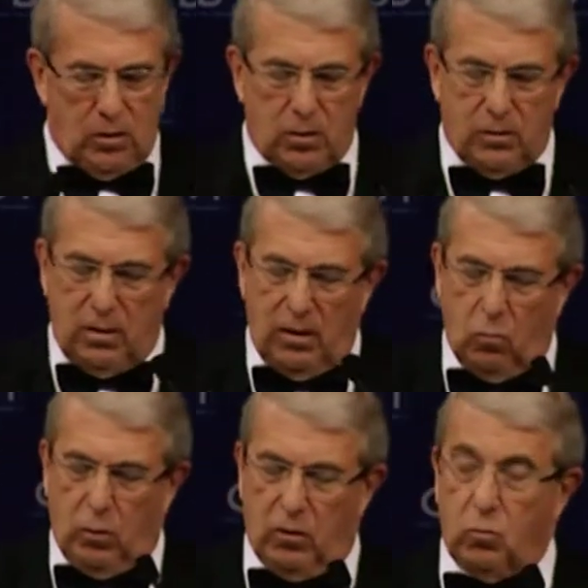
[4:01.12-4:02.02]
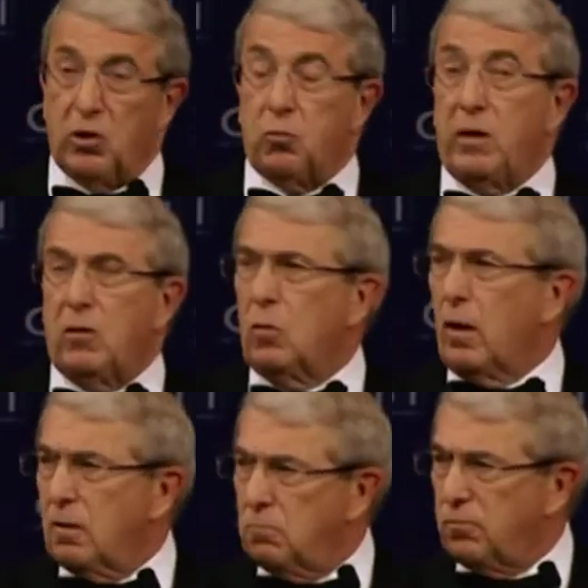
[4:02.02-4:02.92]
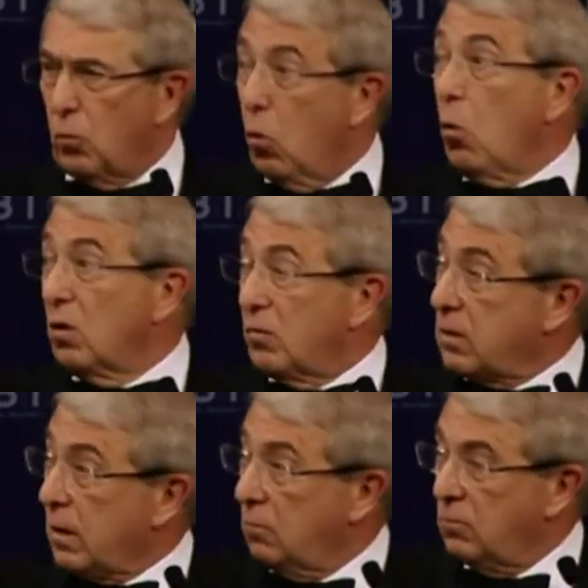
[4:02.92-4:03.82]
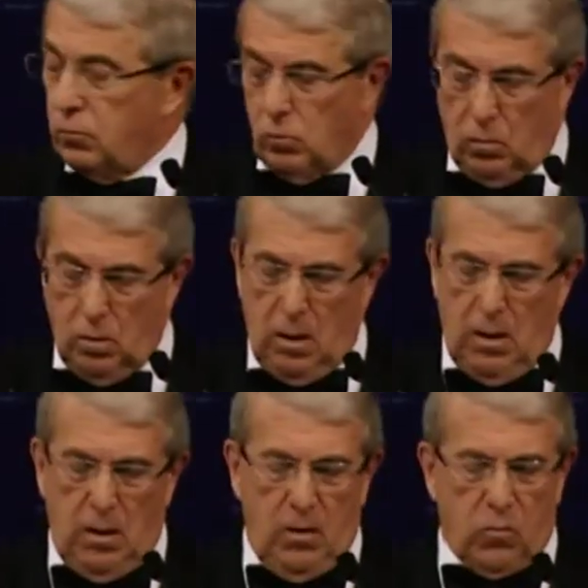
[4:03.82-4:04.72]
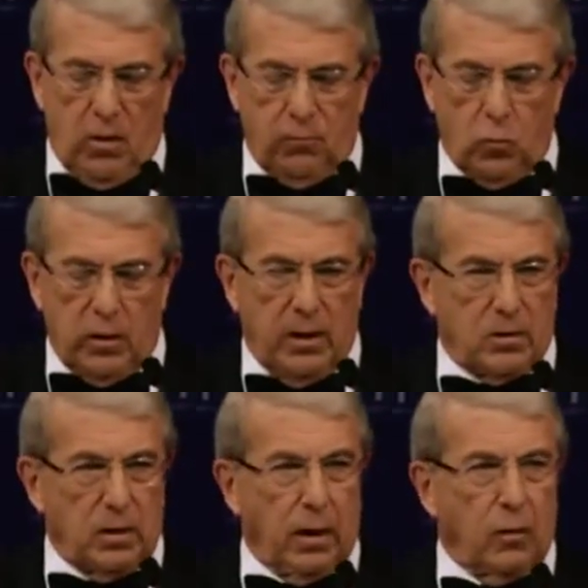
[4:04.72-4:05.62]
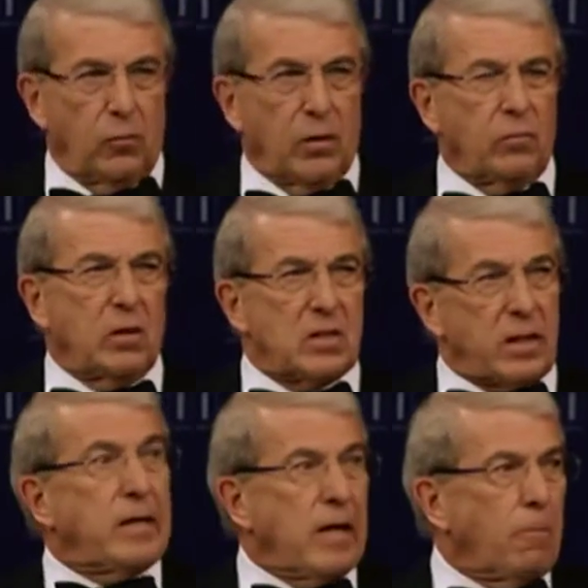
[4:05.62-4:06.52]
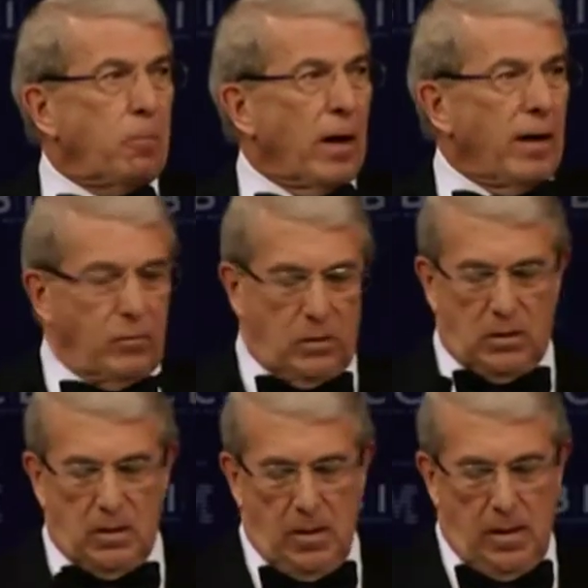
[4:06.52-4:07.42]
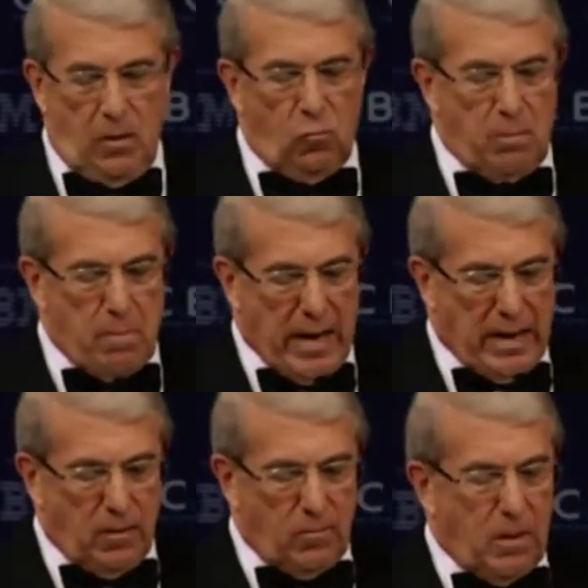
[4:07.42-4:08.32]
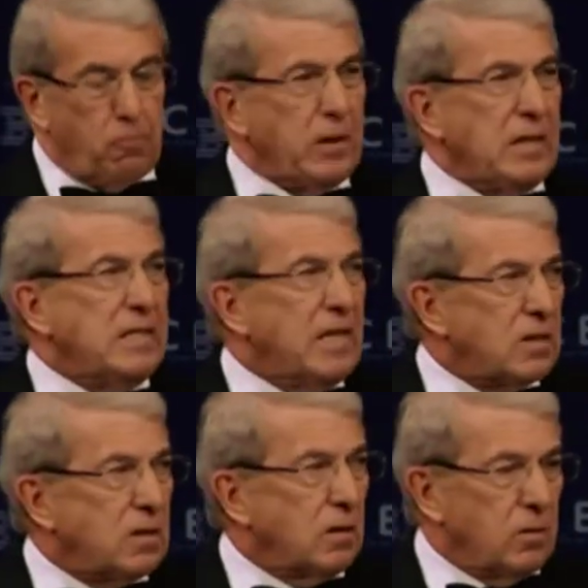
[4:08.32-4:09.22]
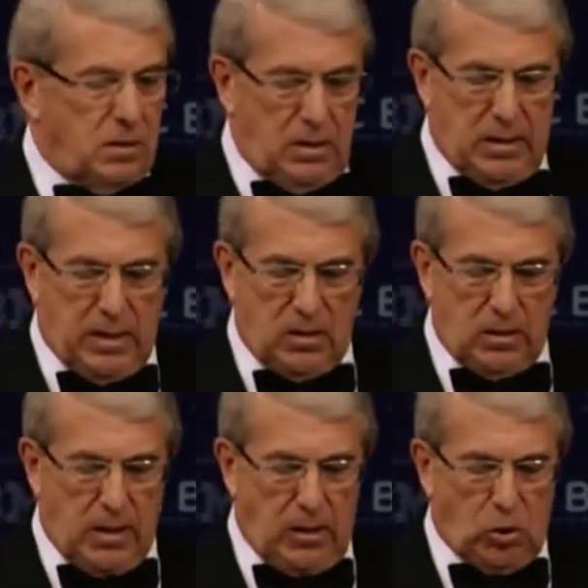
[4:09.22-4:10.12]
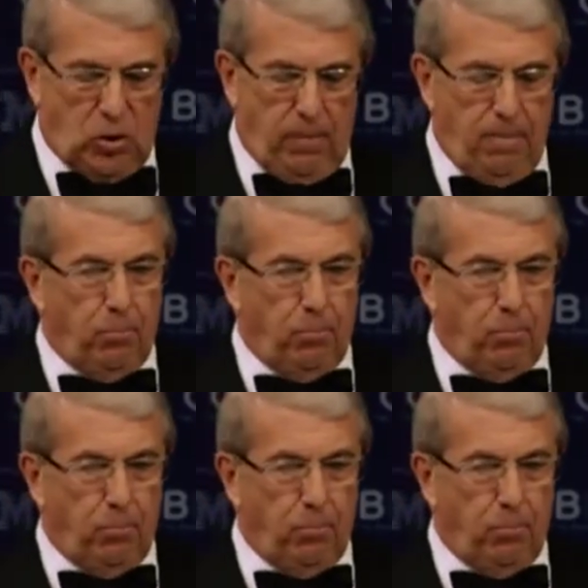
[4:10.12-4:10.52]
to the New World, which we'd all hoped for, all of us had hoped for, 3 or 4 years ago, that the sunny uplands remain a pretty distant destination.